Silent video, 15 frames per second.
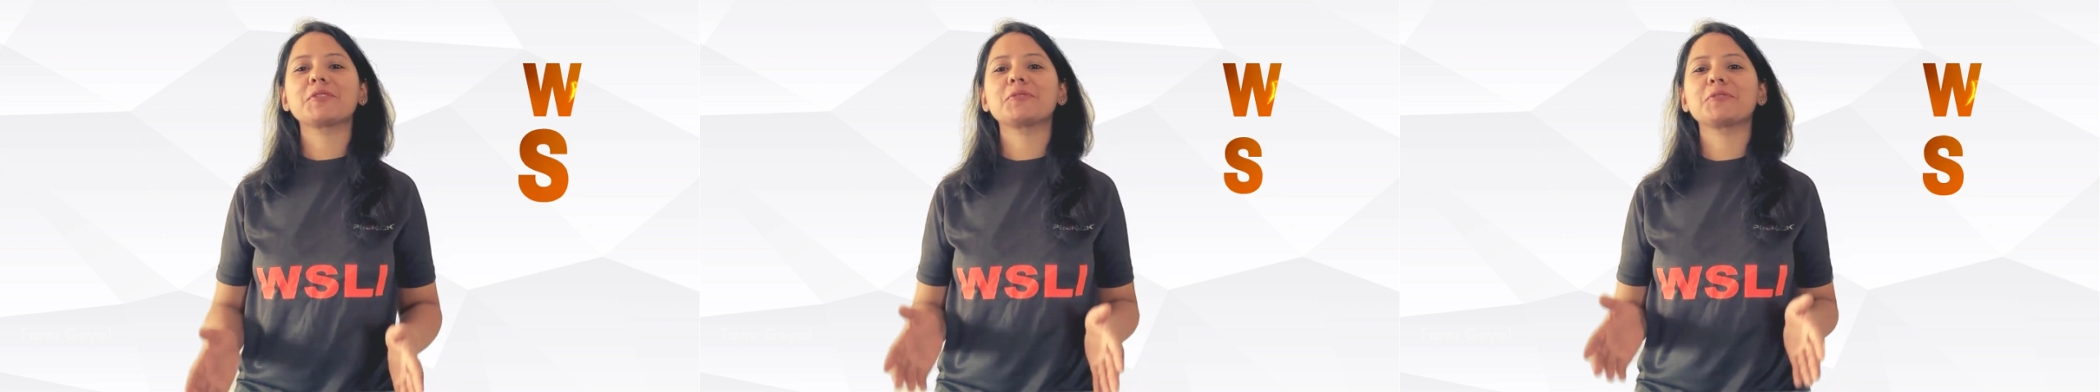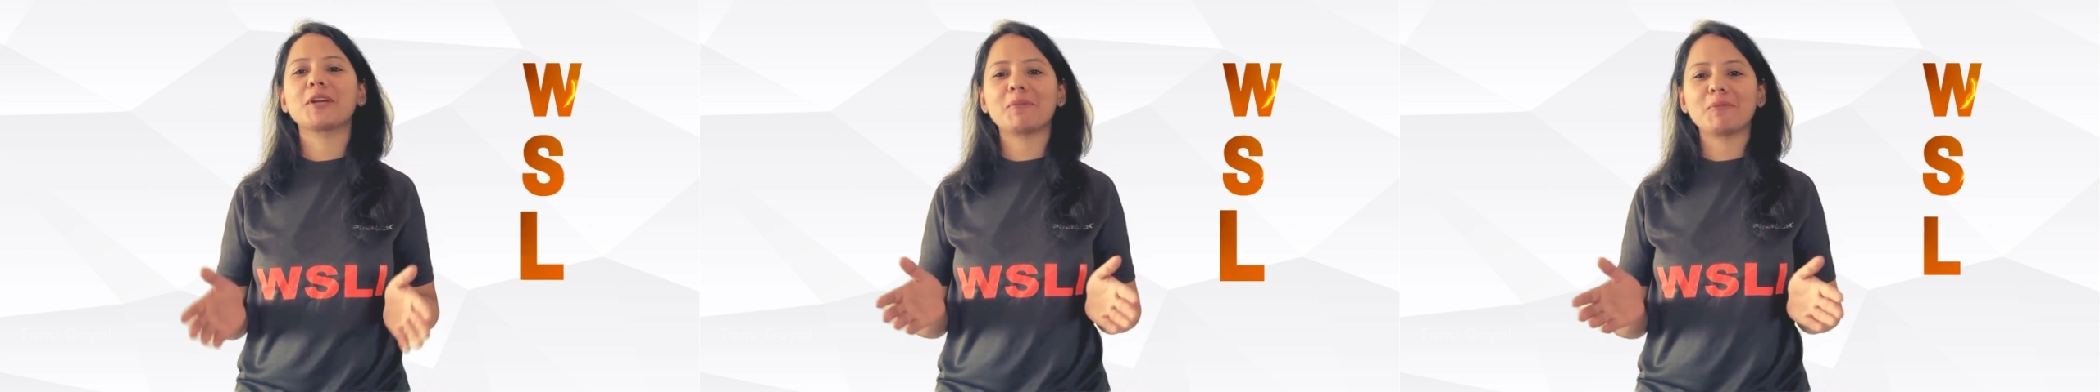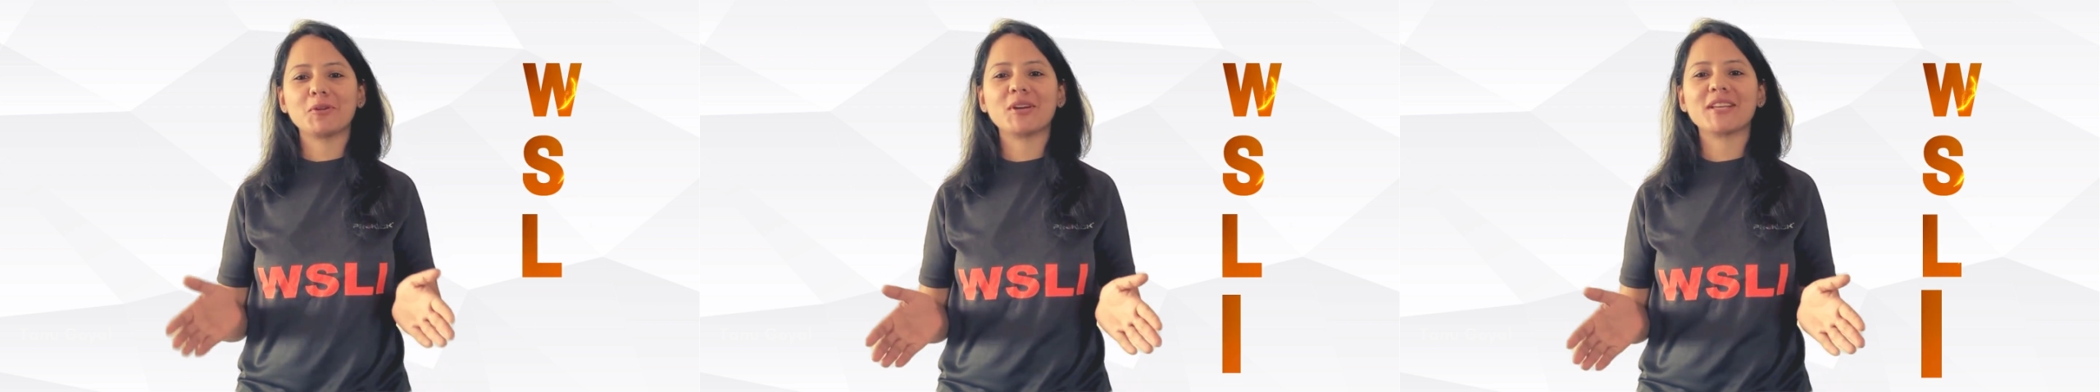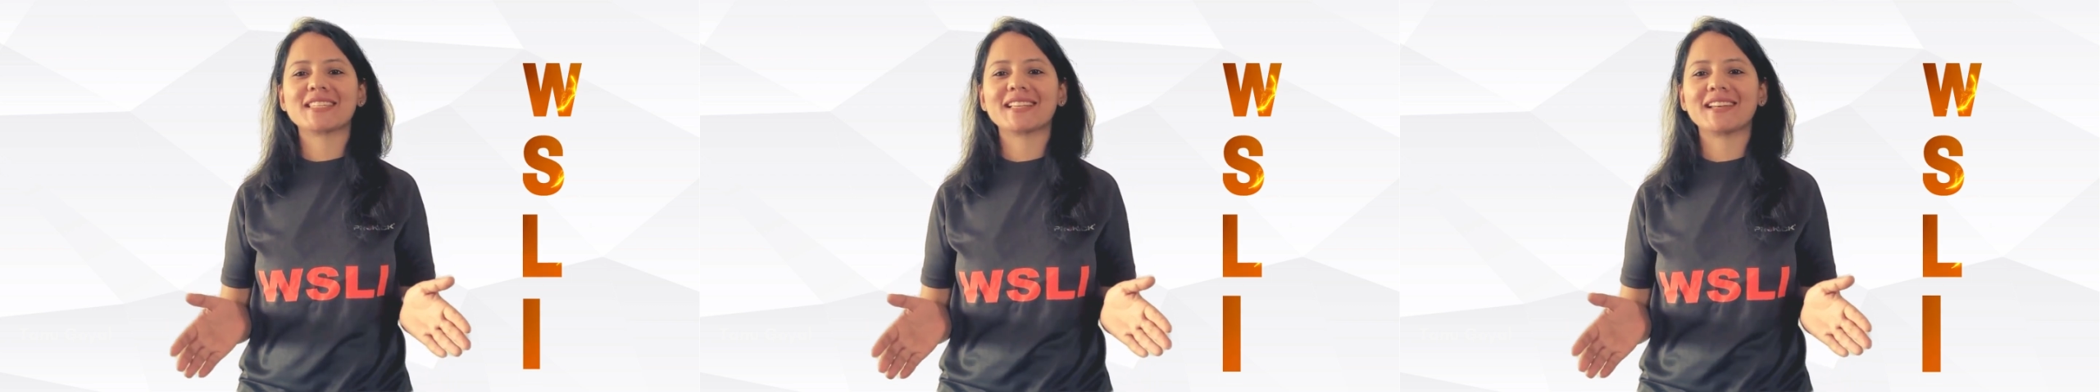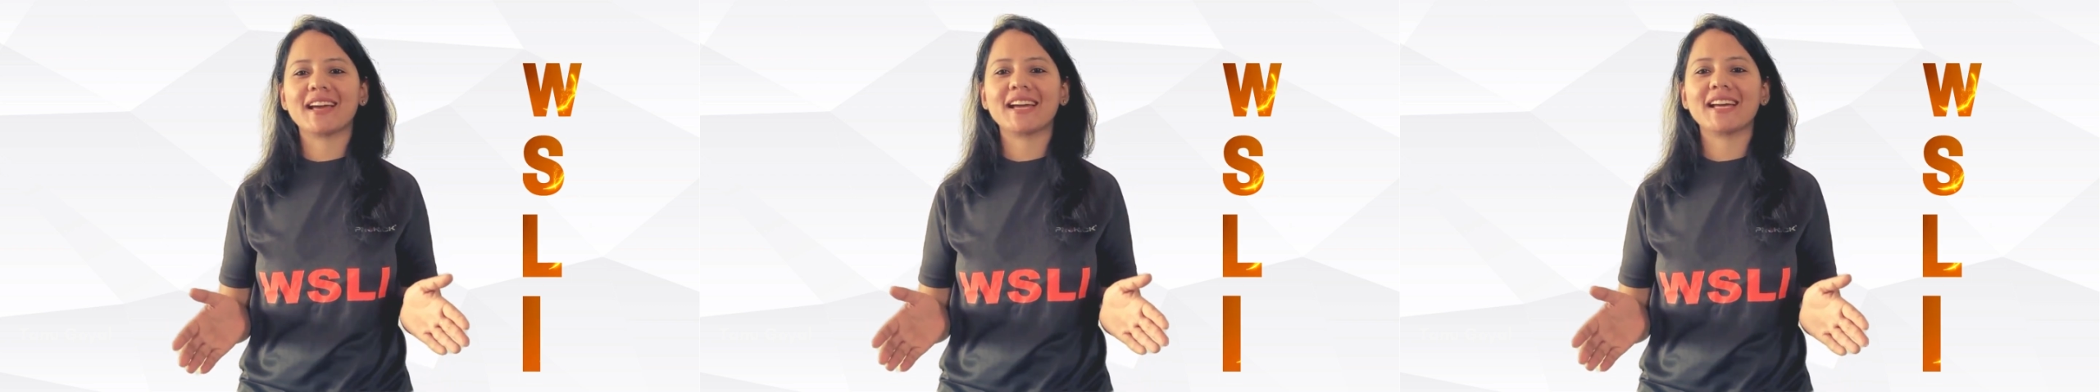to
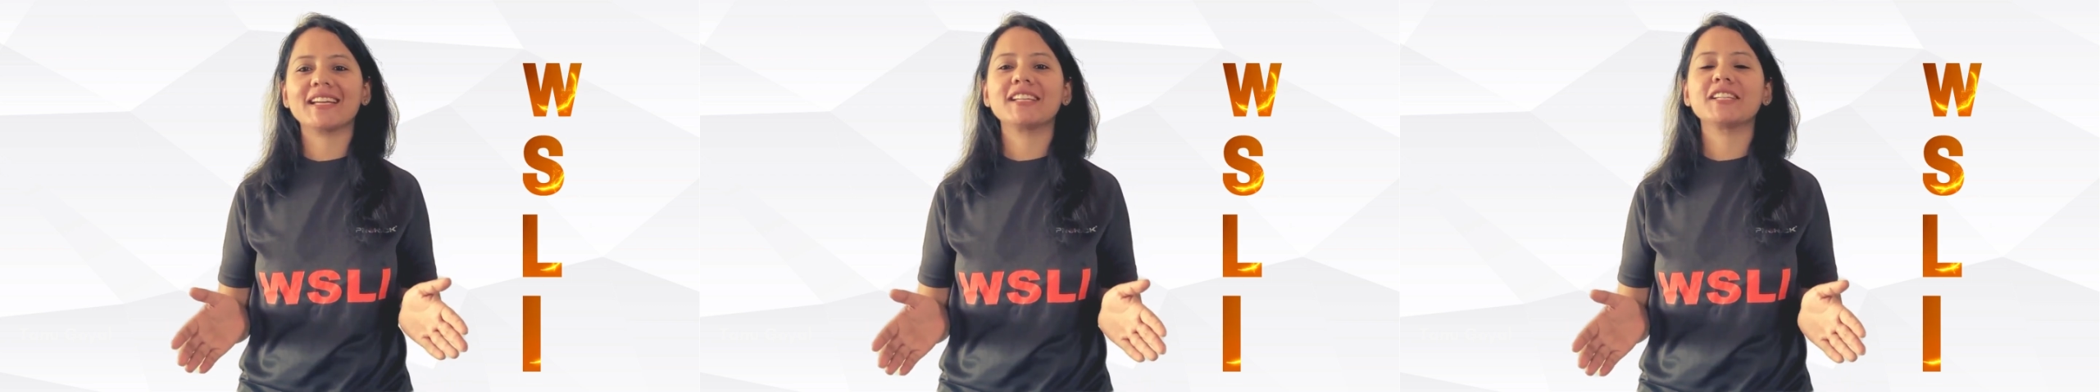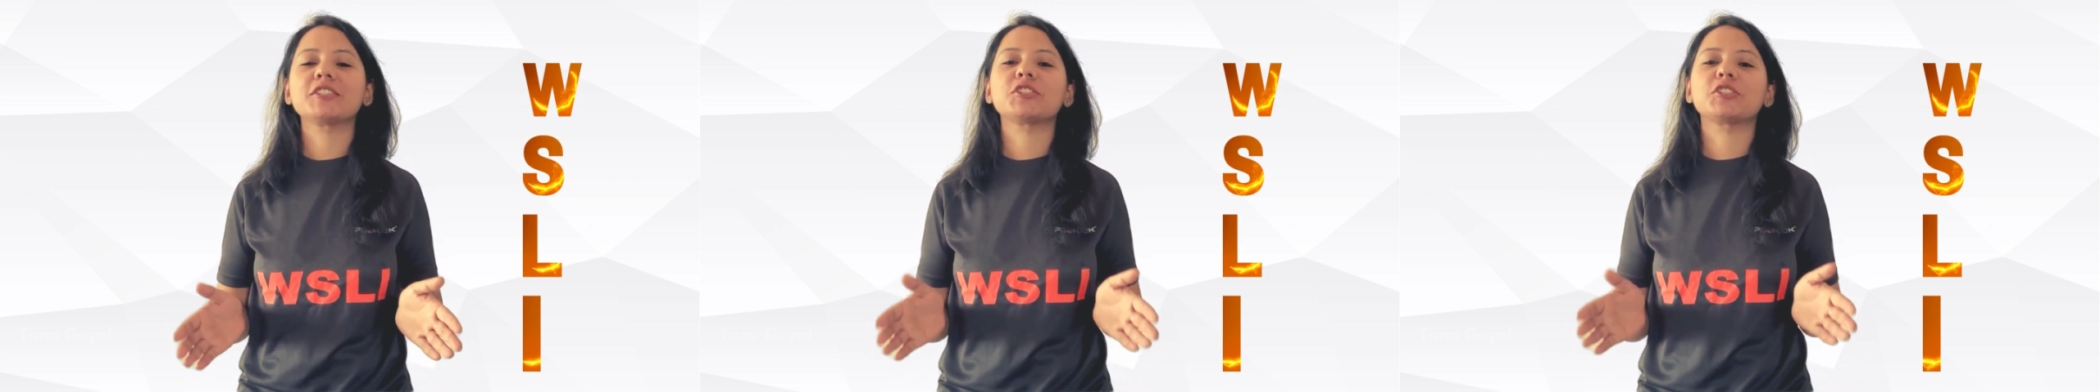WSLI,